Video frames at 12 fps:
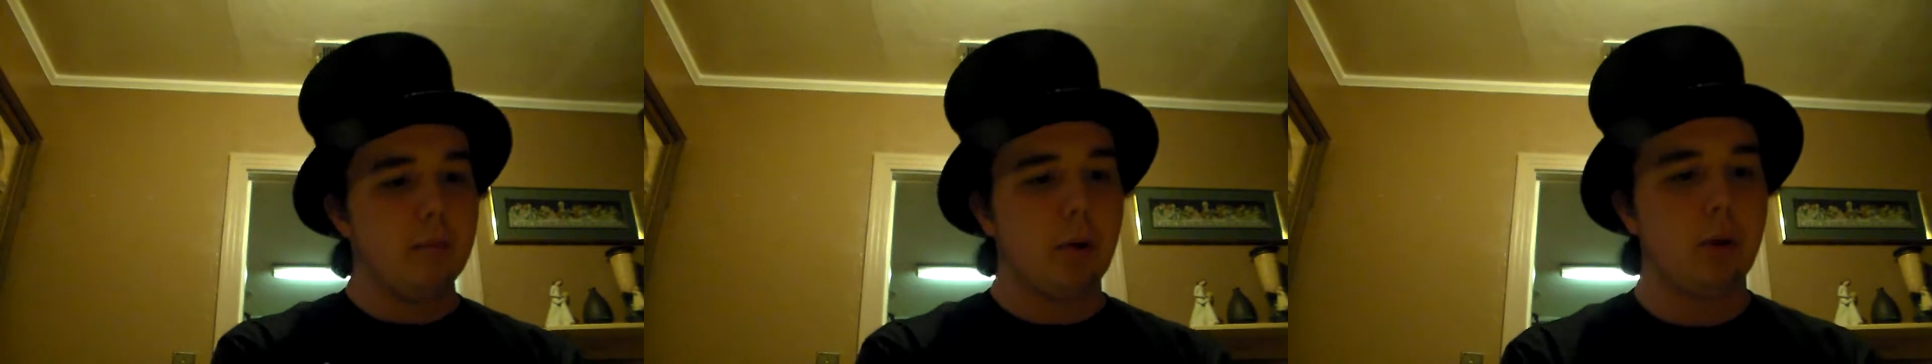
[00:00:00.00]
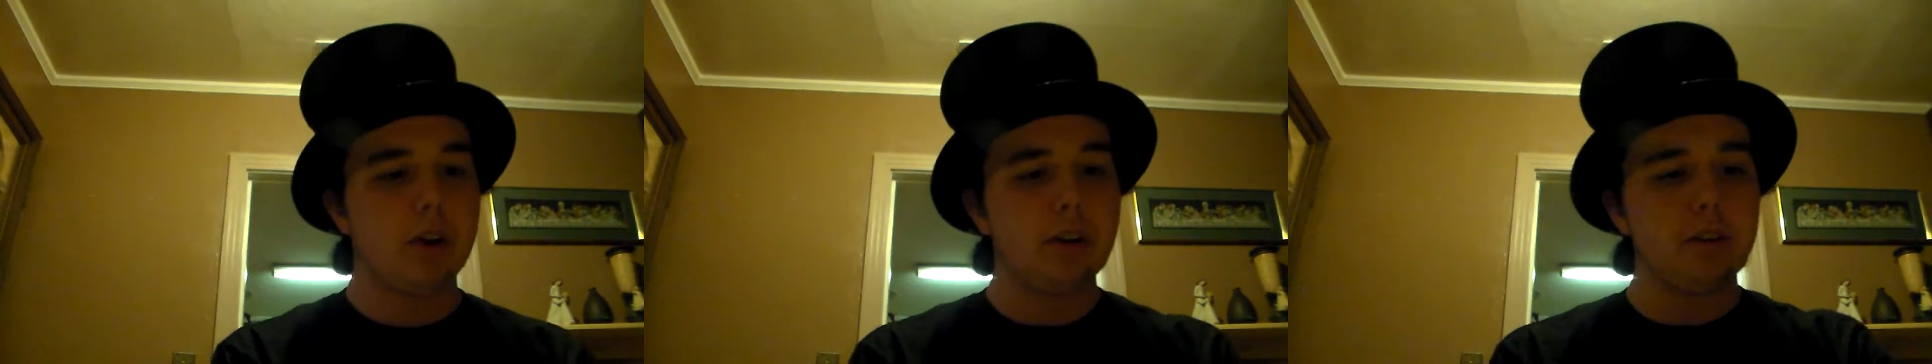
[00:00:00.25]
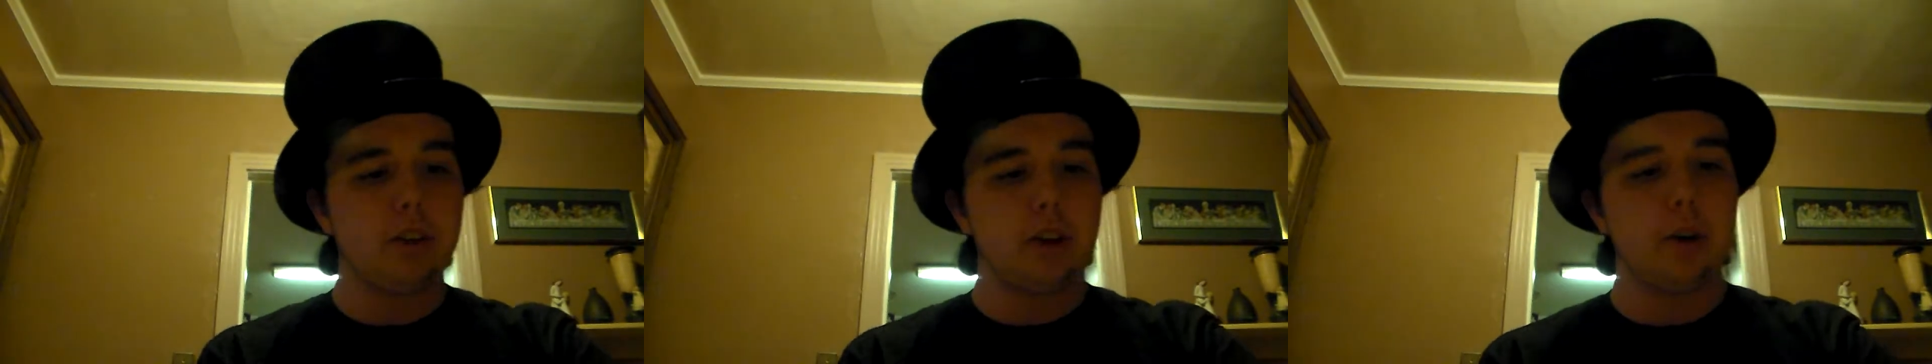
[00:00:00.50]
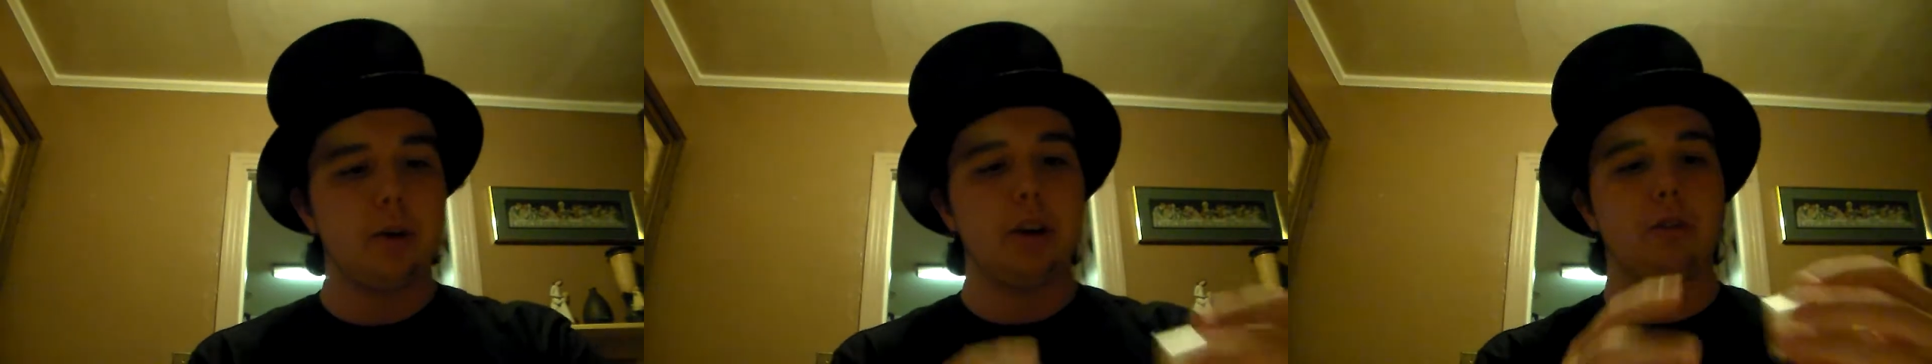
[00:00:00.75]
But what you'll
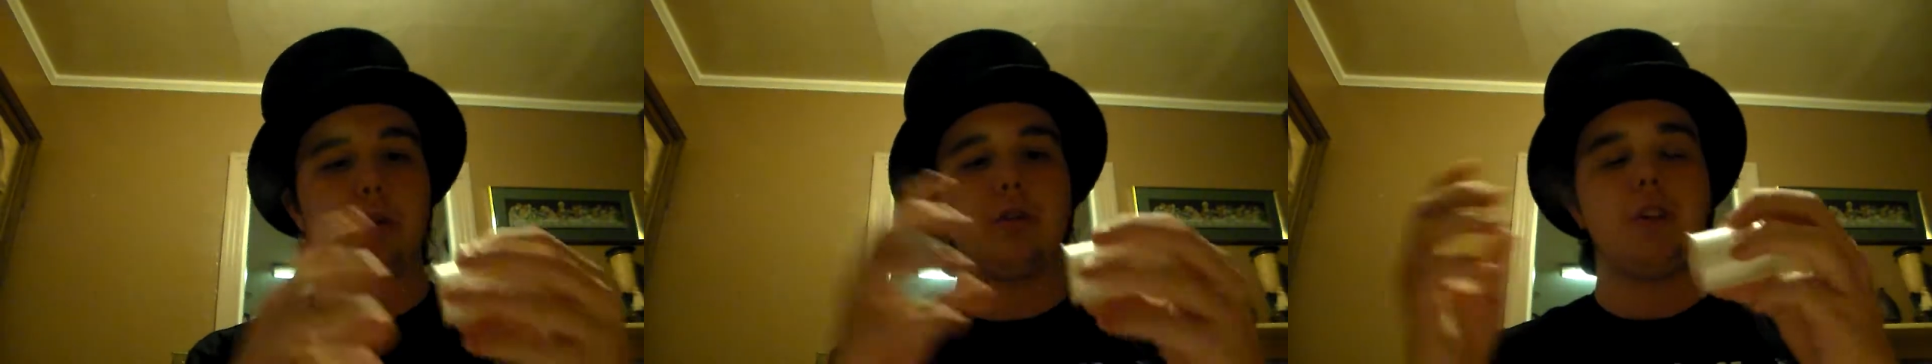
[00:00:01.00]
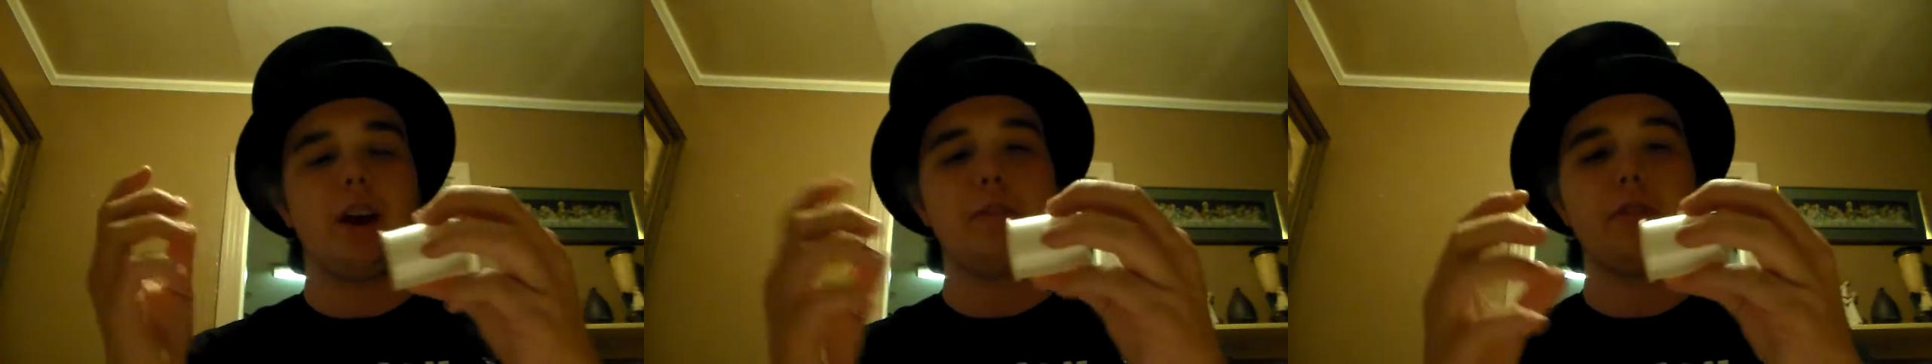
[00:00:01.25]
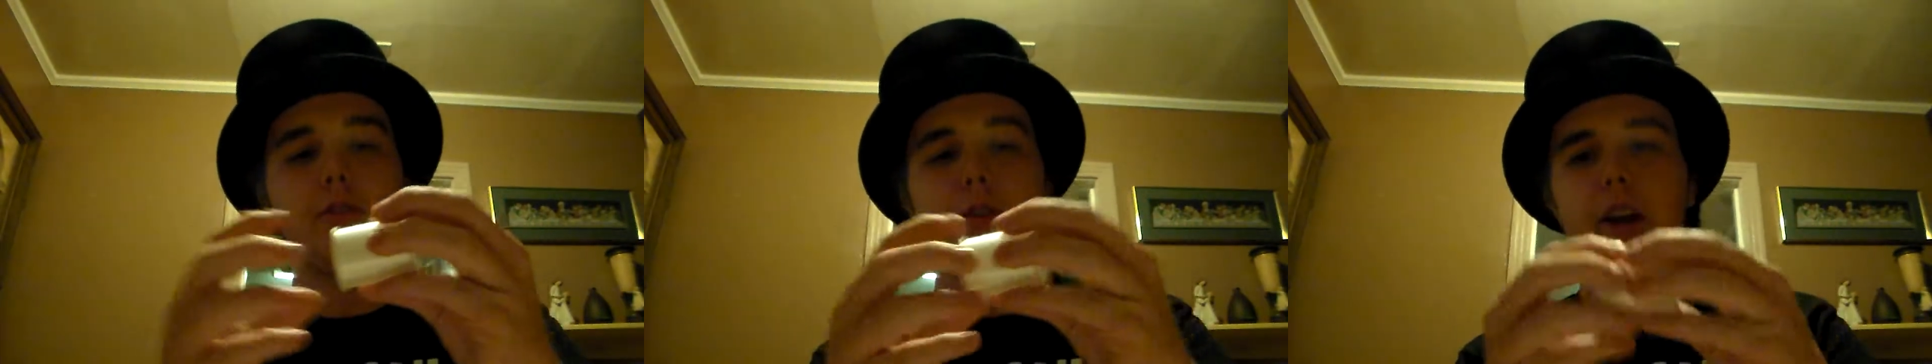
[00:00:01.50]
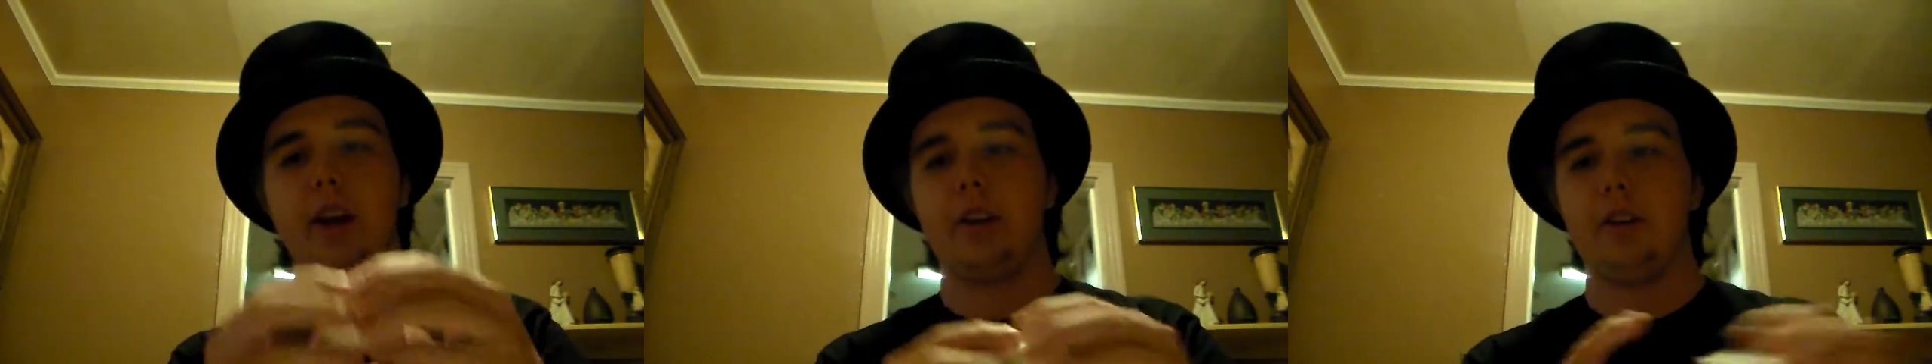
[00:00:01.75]
do is once you have the
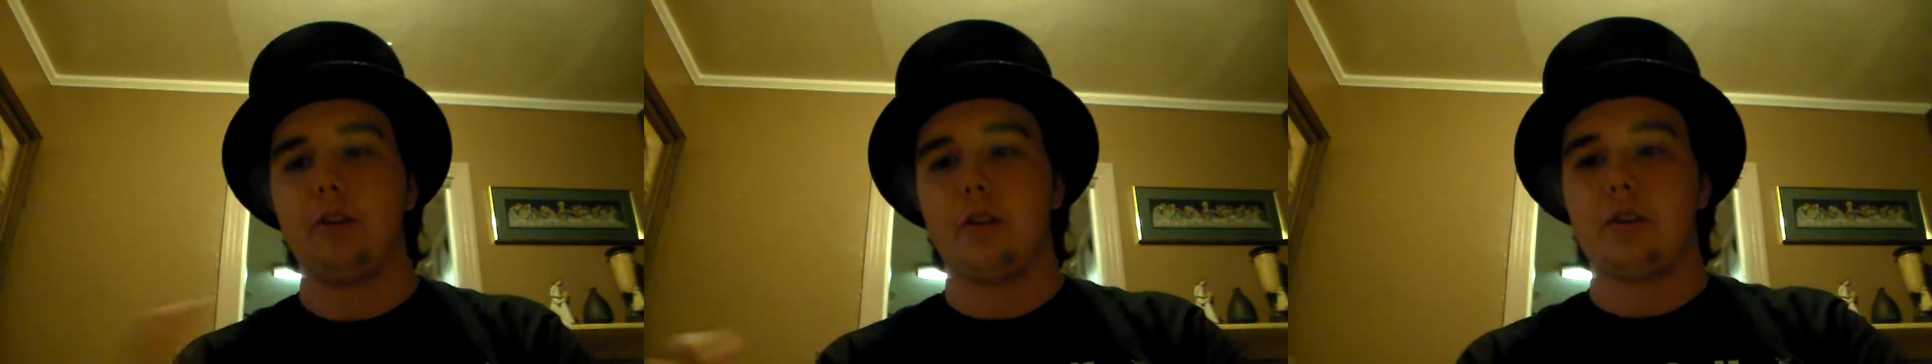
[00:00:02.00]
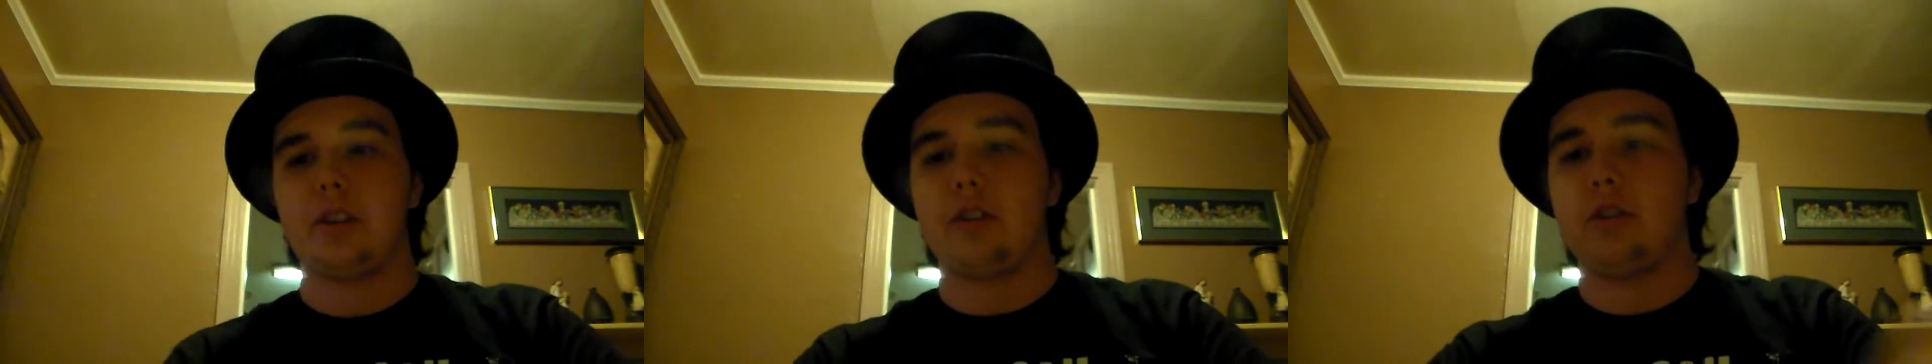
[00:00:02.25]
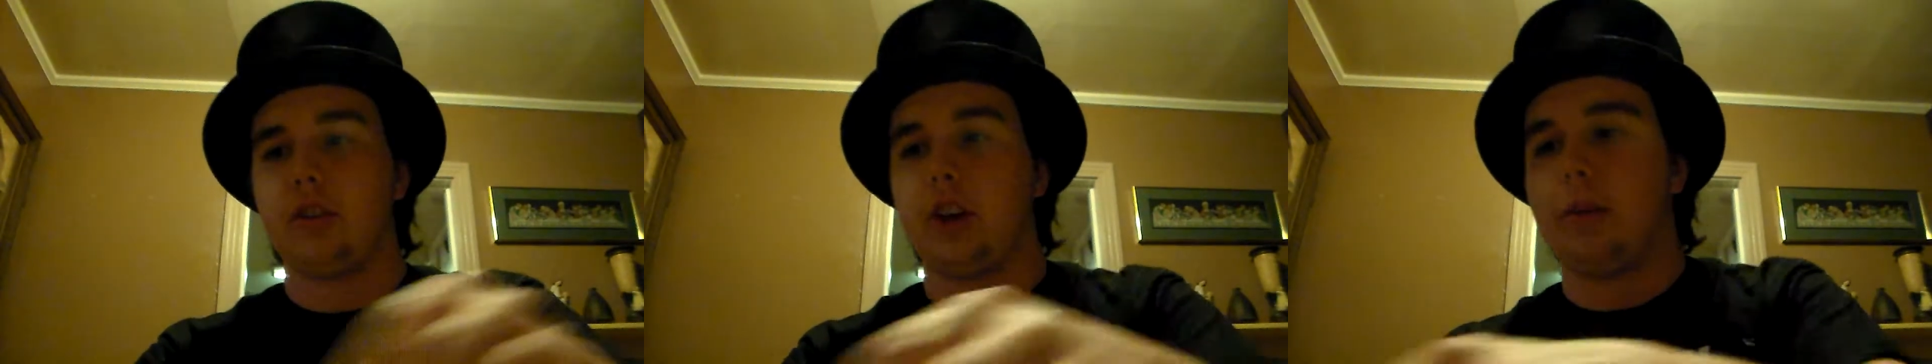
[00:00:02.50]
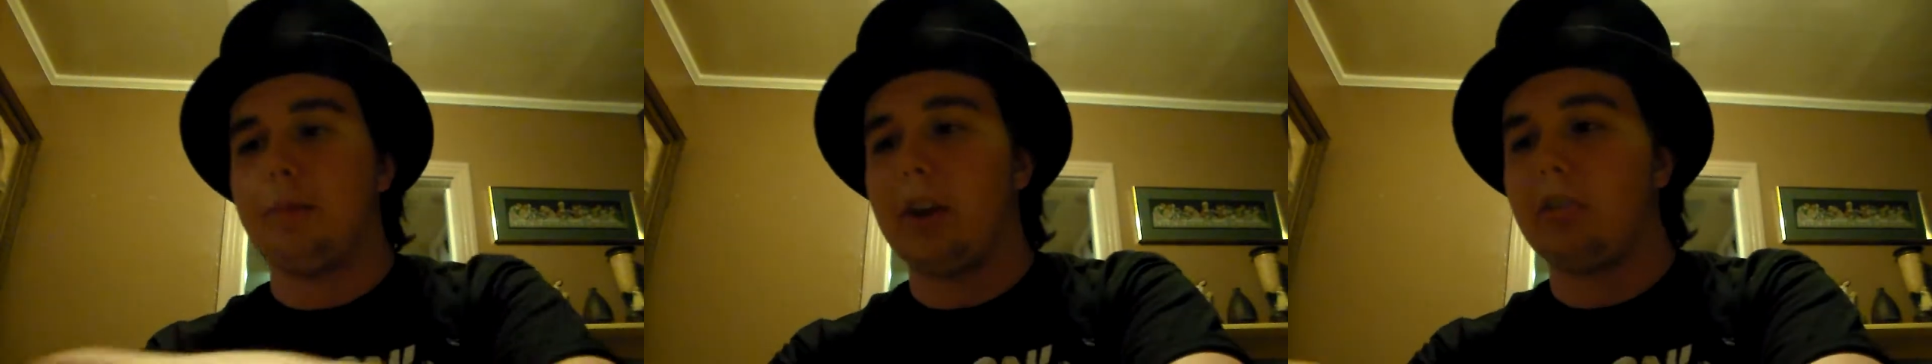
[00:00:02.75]
string, you'll
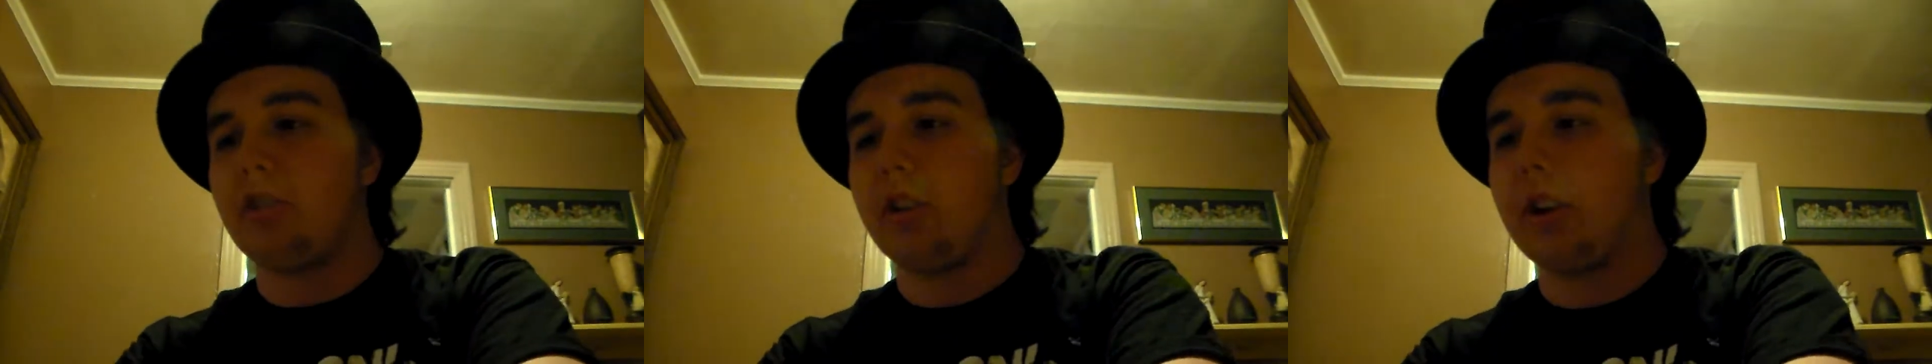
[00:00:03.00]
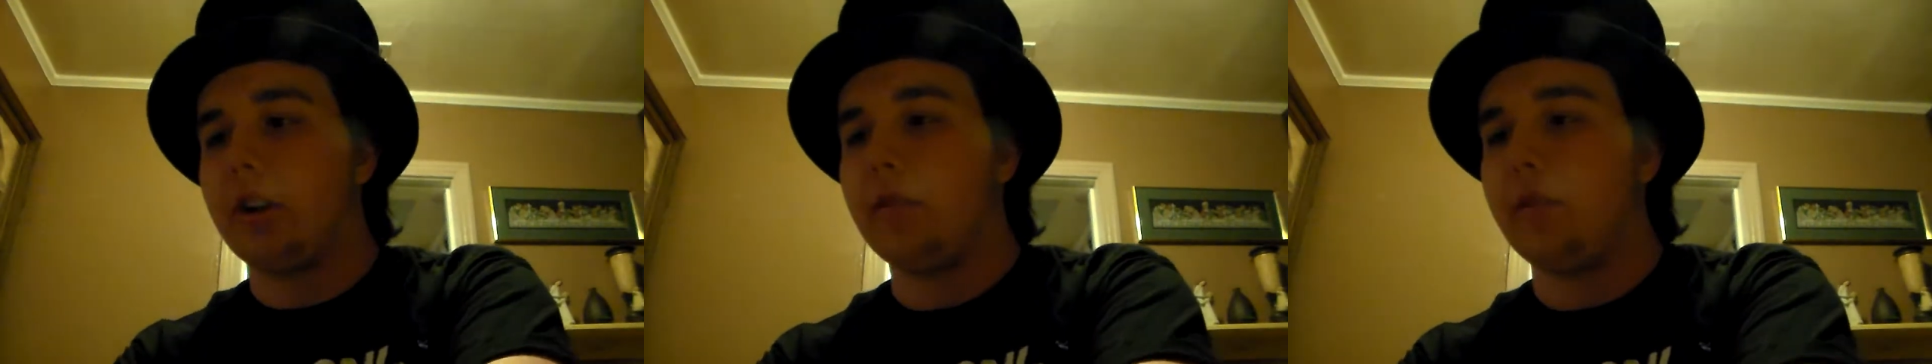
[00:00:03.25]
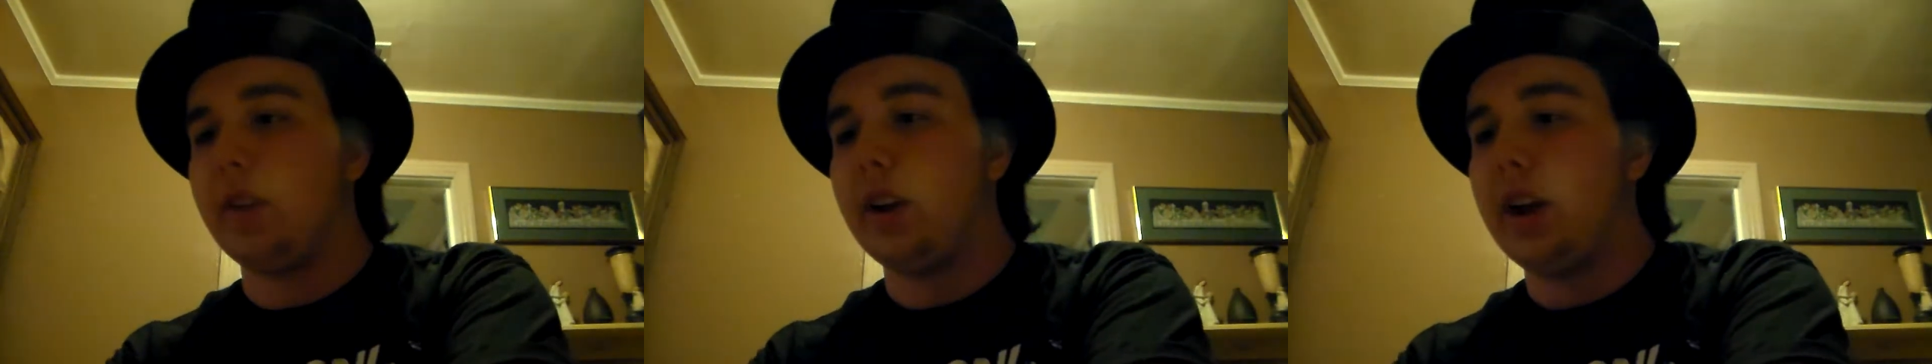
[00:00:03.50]
essentially measure